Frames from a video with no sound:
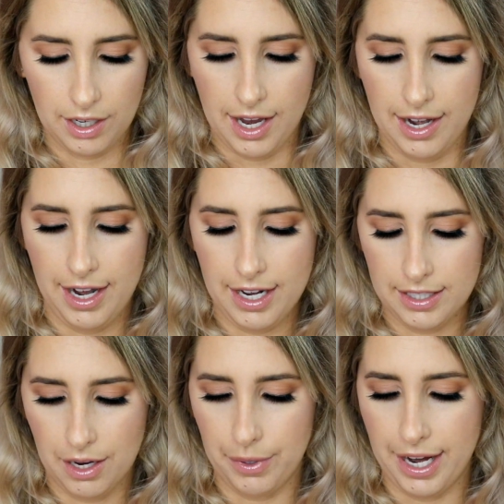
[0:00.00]
And next
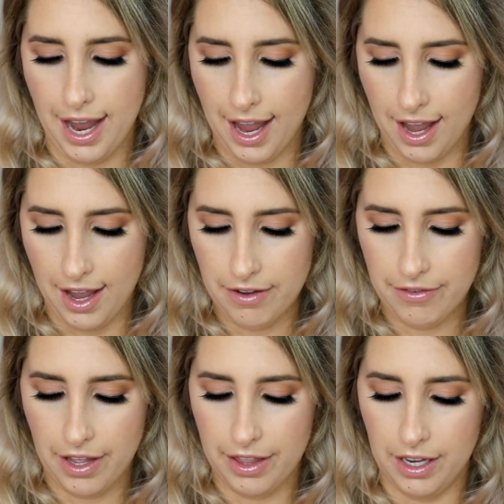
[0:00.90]
up we
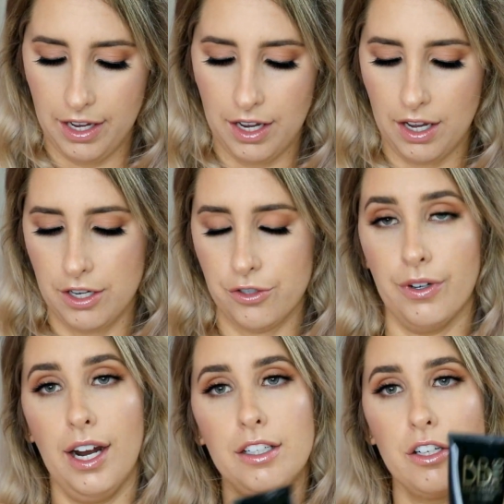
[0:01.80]
have the
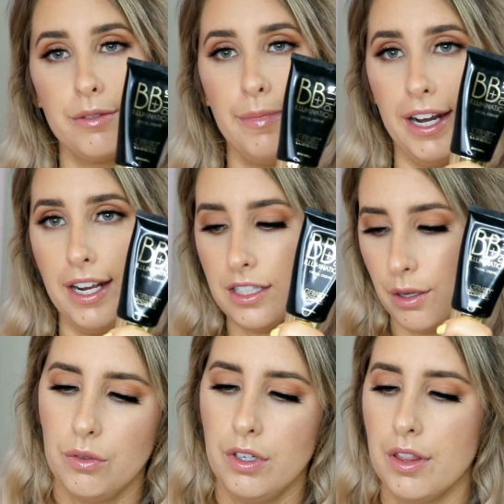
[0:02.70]
Gerard Cosmetics.
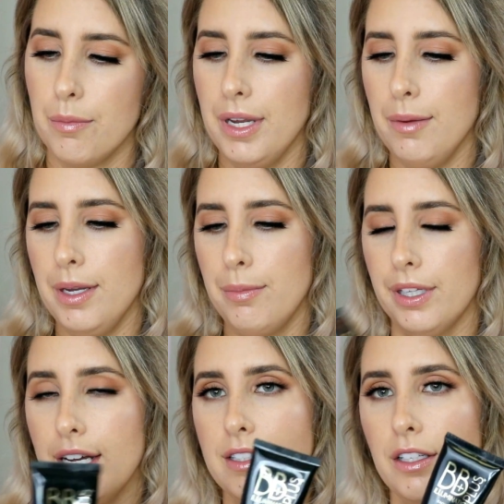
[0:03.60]
We've got the BB
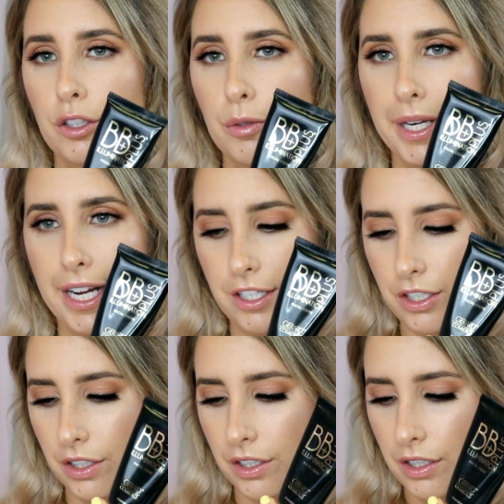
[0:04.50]
Plus
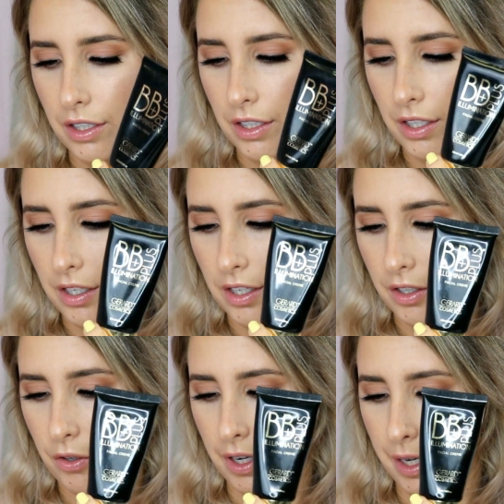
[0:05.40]
Illumination
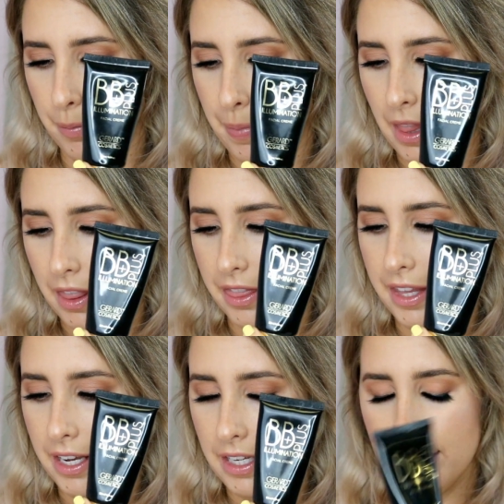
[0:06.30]
Cream.
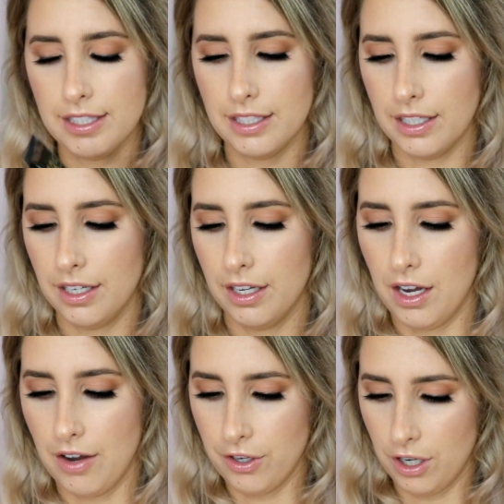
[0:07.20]
This,
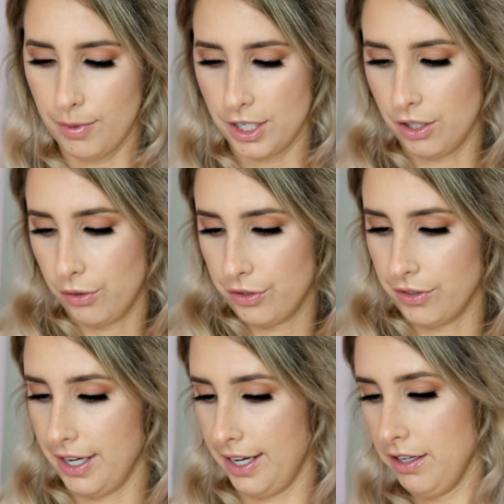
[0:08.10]
I've got on my shoulders
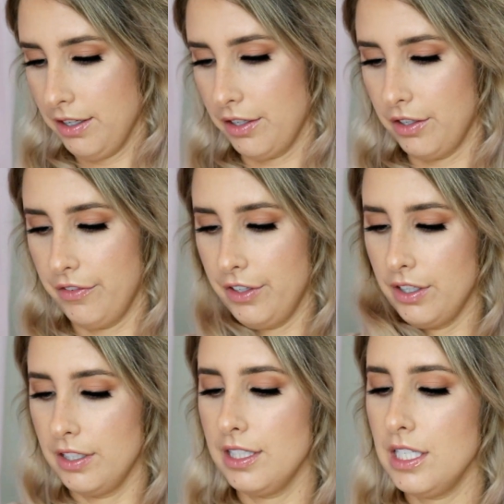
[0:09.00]
right now. I don't know if you
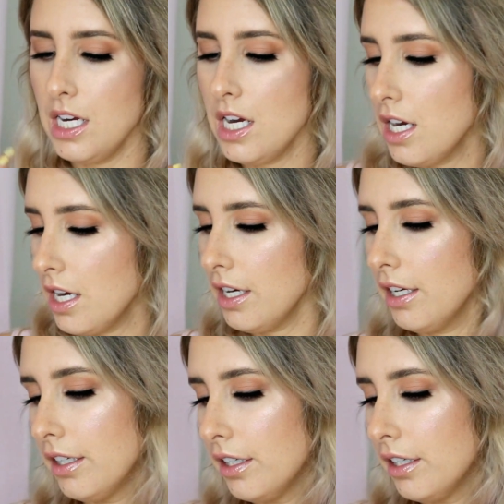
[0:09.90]
can see.